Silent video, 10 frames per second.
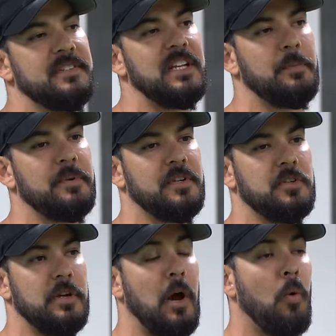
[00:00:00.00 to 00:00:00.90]
the seated
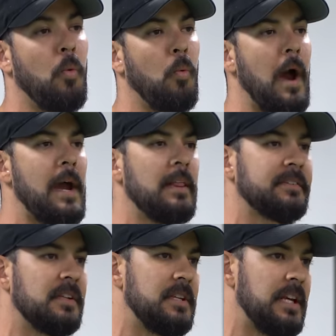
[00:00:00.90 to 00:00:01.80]
position. Now, why I
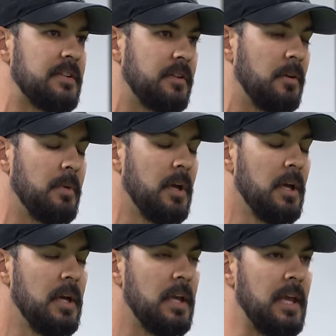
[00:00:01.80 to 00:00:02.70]
like to teach them
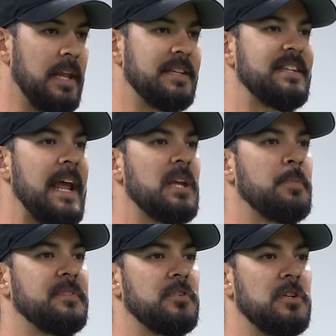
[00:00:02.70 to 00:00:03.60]
in a
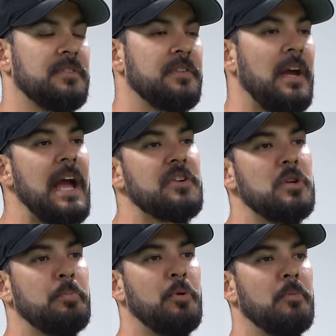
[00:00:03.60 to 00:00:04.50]
standing position is because I
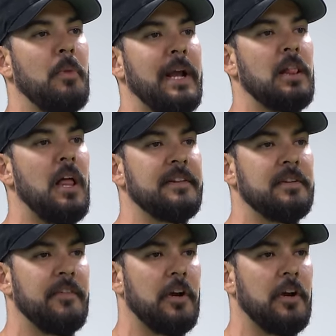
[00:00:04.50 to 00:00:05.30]
actually put my clients in a